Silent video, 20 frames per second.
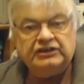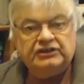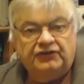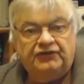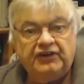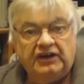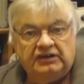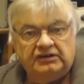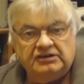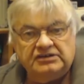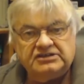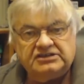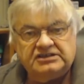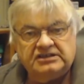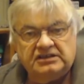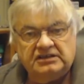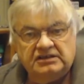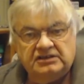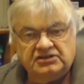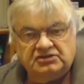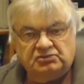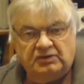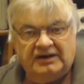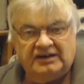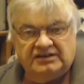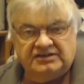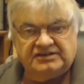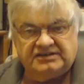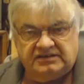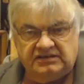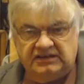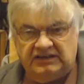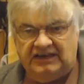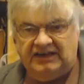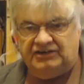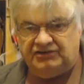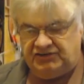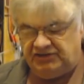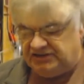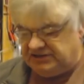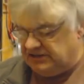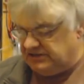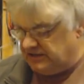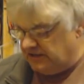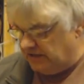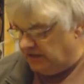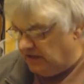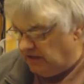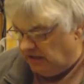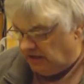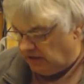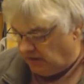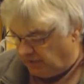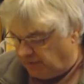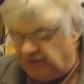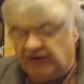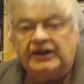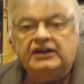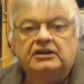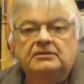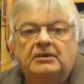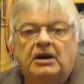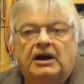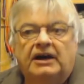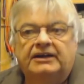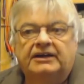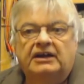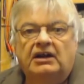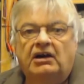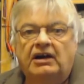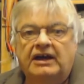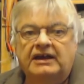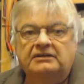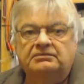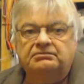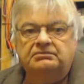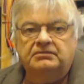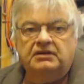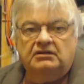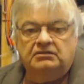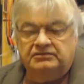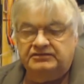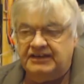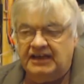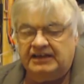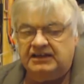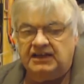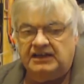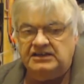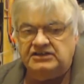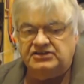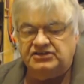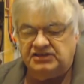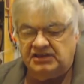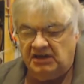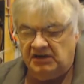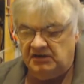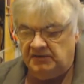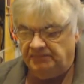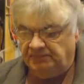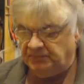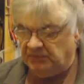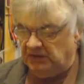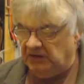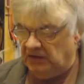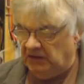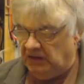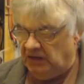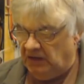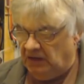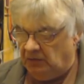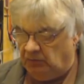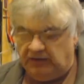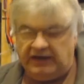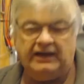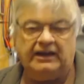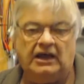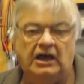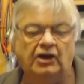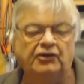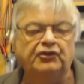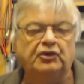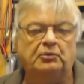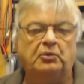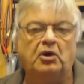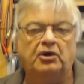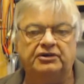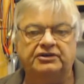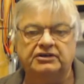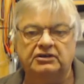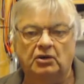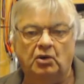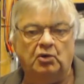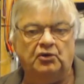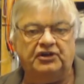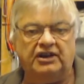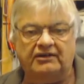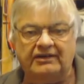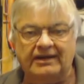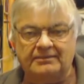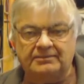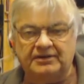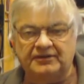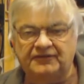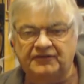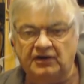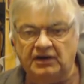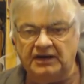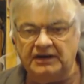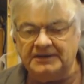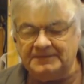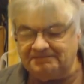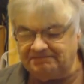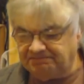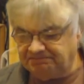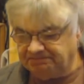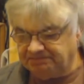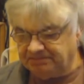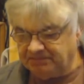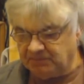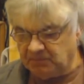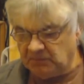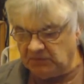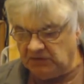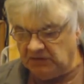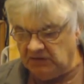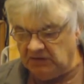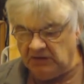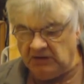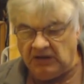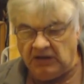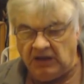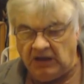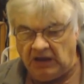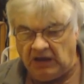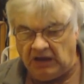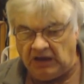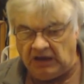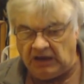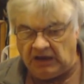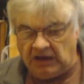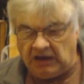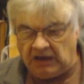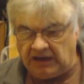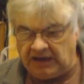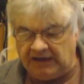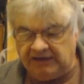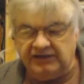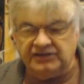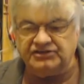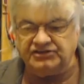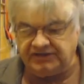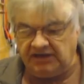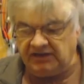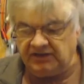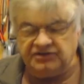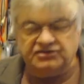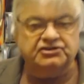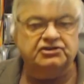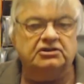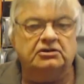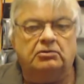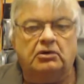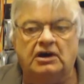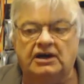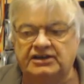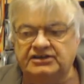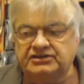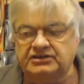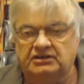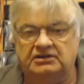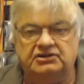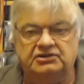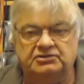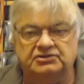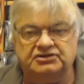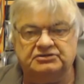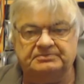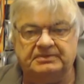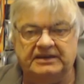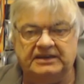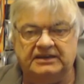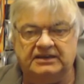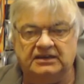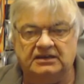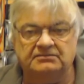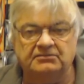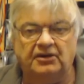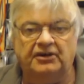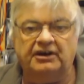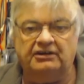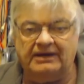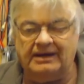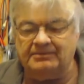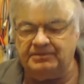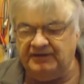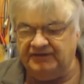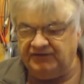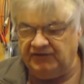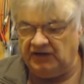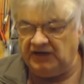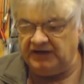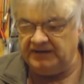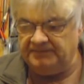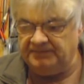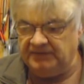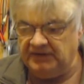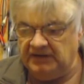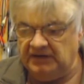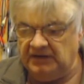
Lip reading: interference as well as electricity. A friend of mine and I, decades ago, we had a 100-watt audio amplifier, and instead of the 2 wires going to a speaker, mono amplifier,